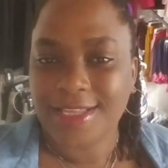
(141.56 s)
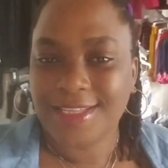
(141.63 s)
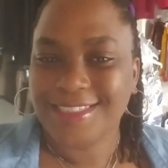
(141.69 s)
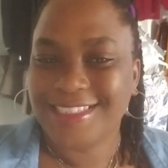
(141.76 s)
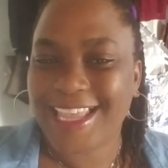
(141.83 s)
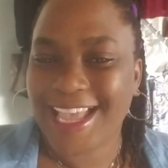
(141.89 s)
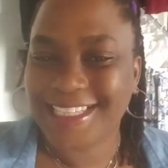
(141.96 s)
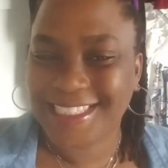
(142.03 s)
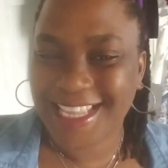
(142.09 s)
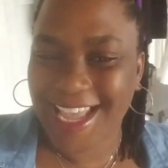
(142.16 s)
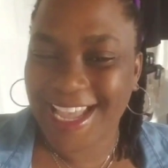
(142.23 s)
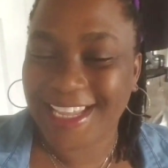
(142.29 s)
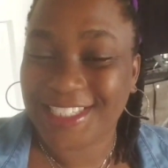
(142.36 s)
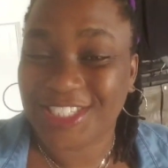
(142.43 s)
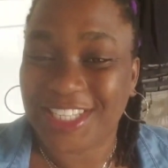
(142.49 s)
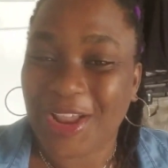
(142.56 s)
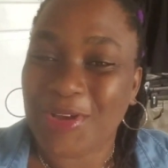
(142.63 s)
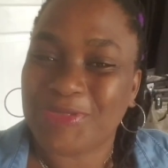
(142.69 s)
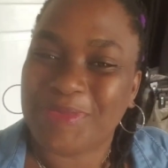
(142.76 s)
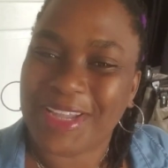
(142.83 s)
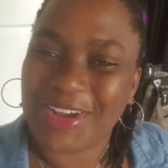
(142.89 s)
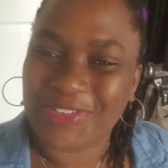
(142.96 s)
Yes guys, so that was
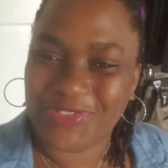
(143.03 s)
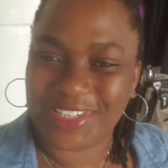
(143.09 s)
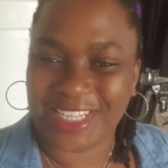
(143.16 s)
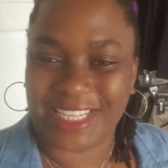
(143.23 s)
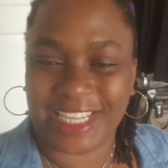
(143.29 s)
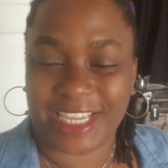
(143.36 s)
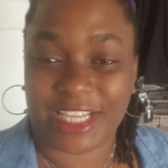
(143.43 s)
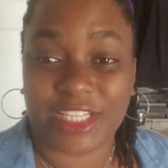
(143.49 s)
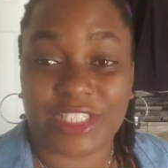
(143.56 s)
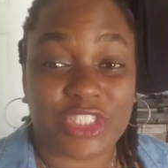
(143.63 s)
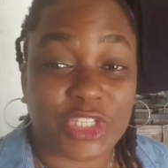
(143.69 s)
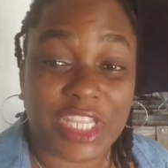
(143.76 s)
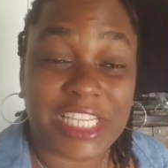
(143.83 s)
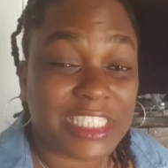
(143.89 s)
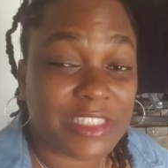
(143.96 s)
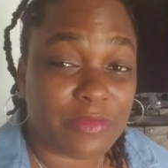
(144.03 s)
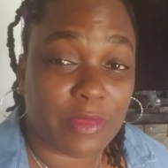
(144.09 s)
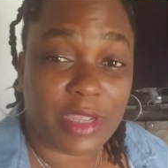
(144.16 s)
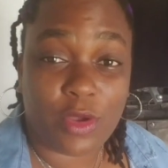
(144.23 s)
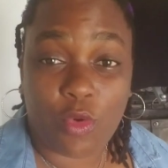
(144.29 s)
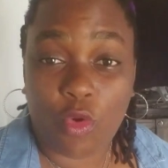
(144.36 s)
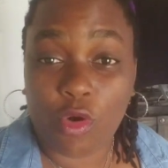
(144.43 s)
my outfit again. Yeah. So this is my
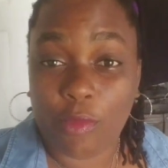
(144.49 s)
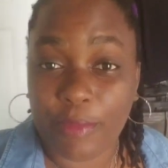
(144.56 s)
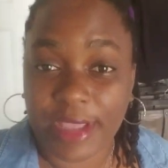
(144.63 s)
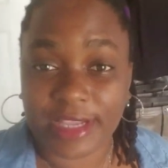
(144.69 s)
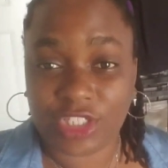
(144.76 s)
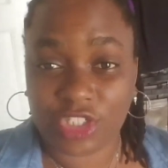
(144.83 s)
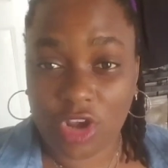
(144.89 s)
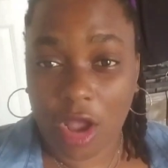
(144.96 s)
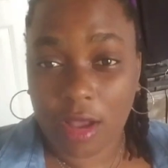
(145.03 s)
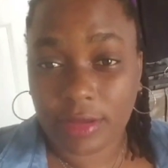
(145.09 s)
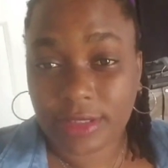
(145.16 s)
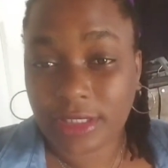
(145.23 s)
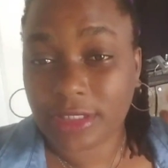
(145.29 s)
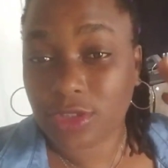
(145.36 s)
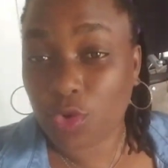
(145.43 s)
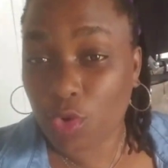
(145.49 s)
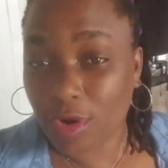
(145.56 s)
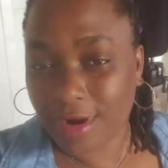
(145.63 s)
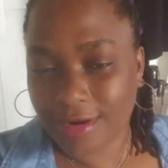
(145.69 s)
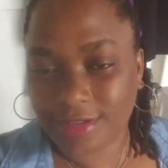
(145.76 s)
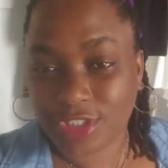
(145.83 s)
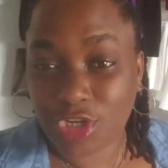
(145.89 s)
home base shop,
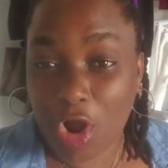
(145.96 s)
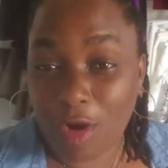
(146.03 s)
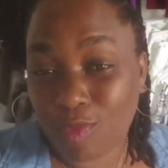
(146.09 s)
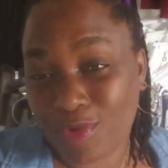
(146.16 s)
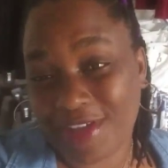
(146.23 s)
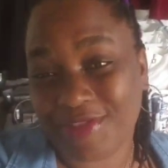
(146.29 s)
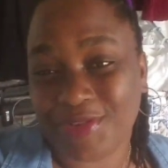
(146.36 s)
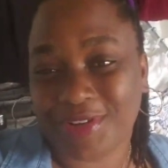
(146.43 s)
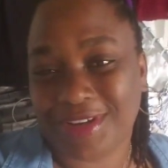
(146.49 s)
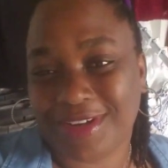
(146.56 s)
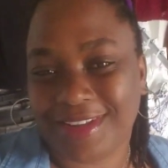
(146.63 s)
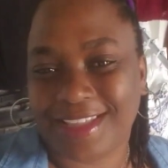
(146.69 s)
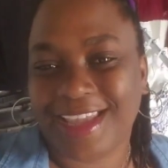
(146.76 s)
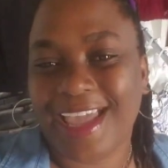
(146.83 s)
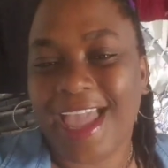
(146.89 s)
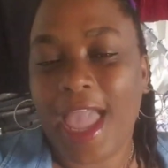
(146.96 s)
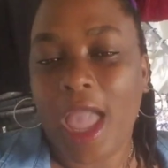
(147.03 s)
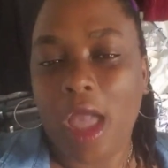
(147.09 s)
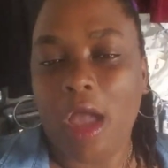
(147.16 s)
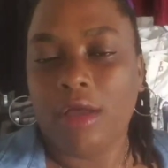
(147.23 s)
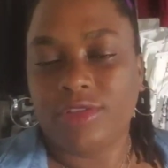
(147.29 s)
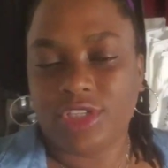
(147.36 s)
store, shop, whatever you want to call it.
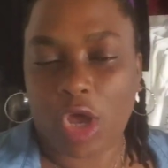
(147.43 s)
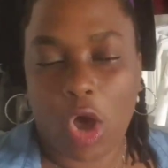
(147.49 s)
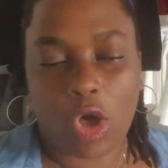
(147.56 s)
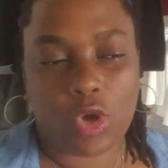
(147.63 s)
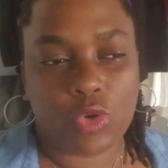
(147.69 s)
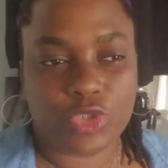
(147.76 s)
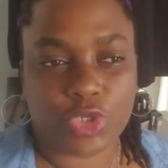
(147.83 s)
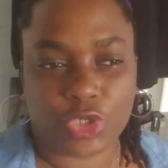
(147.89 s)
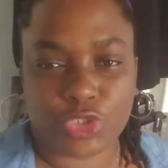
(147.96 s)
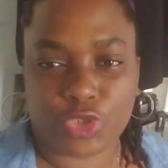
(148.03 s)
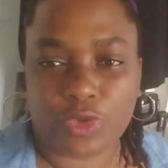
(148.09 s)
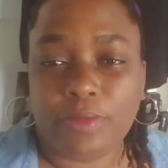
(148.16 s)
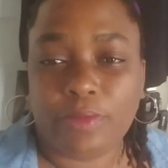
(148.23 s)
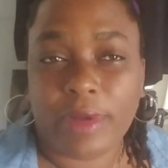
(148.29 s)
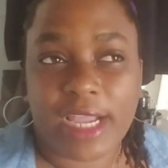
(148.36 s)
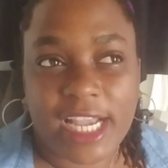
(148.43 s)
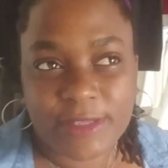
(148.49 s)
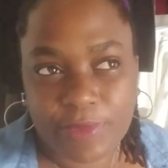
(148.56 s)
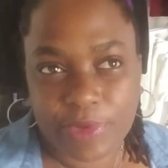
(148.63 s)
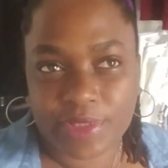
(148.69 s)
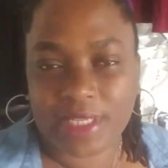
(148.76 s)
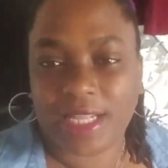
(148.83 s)
To all who don't know, my
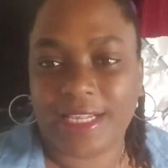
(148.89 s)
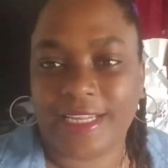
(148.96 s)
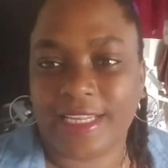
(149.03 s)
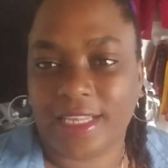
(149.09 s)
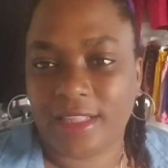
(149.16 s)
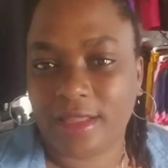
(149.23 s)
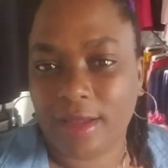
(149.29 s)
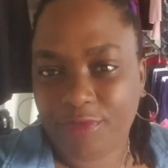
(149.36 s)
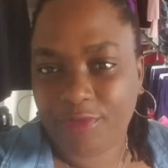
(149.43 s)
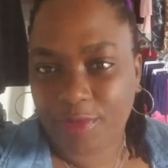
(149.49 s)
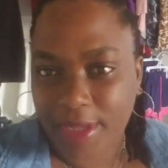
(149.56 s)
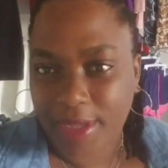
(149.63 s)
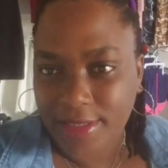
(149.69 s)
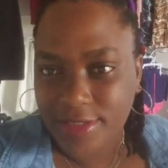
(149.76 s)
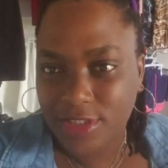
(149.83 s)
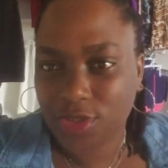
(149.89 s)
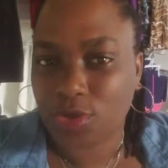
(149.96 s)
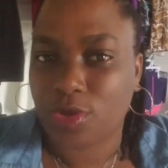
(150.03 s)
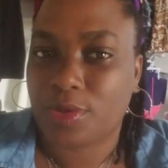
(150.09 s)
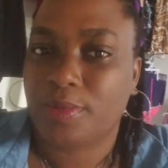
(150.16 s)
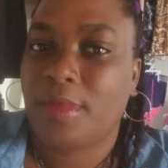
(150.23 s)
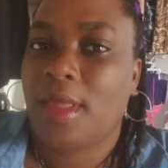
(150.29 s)
husband was cleaning it up for me.
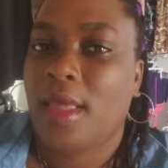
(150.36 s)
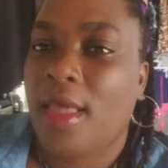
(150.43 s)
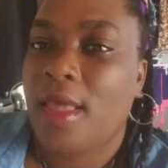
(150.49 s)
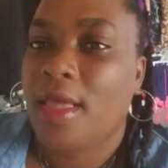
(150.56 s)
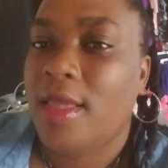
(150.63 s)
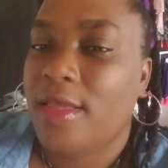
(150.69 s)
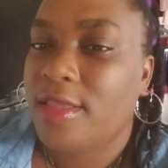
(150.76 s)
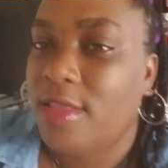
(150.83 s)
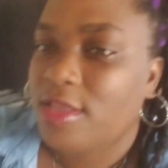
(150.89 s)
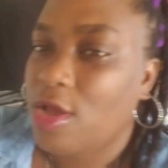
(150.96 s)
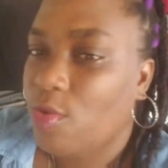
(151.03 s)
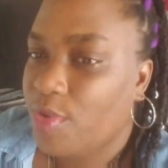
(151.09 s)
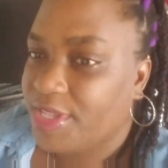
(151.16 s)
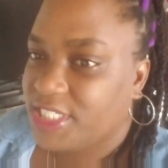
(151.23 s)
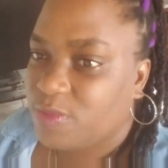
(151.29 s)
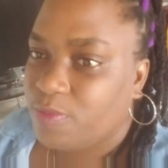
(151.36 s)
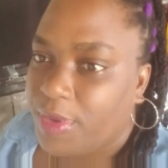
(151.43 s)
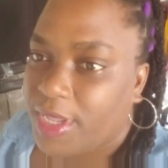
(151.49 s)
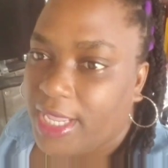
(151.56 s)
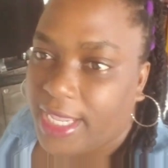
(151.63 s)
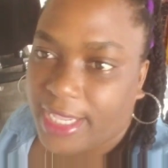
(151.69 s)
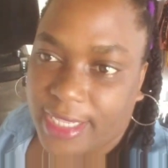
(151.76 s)
So now it's
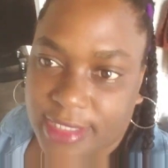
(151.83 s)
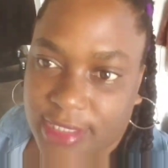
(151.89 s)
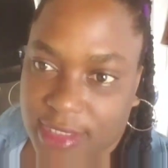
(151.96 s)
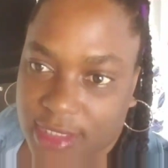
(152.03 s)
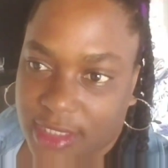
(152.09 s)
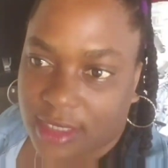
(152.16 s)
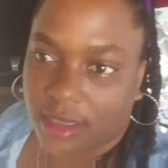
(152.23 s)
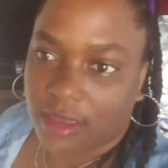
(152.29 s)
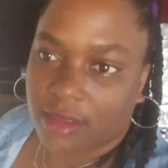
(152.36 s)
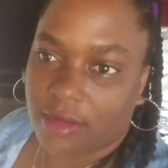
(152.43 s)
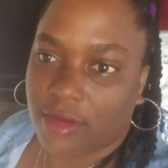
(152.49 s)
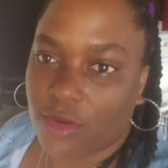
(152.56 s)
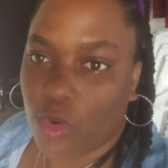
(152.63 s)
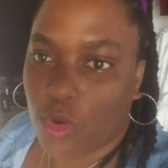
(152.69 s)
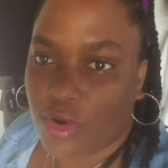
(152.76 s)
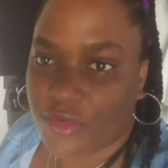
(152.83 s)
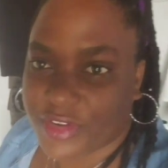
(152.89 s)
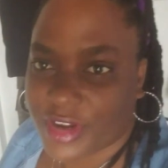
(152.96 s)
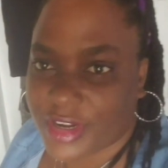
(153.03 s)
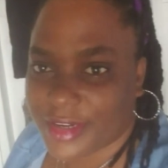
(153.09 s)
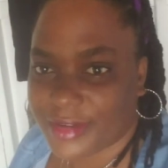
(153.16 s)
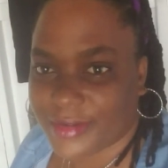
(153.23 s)
paint over.